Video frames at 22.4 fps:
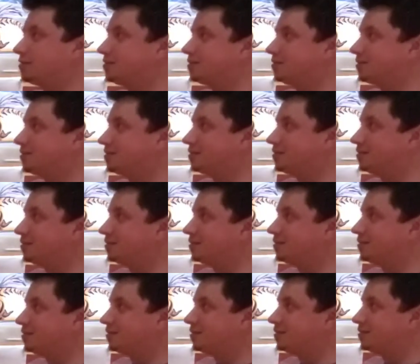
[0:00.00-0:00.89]

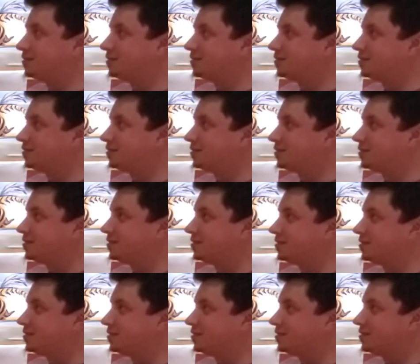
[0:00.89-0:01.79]

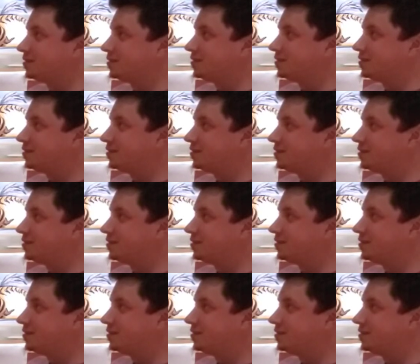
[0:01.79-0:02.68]

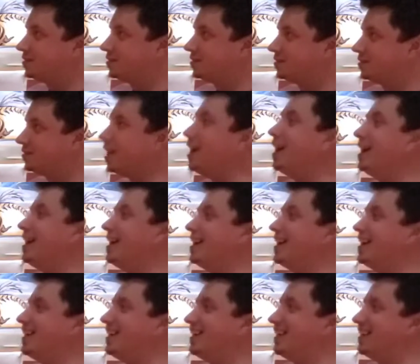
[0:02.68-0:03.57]

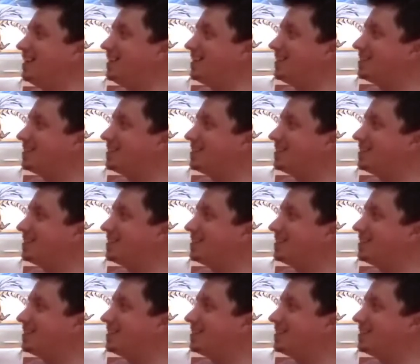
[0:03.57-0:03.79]
This person isn't speaking.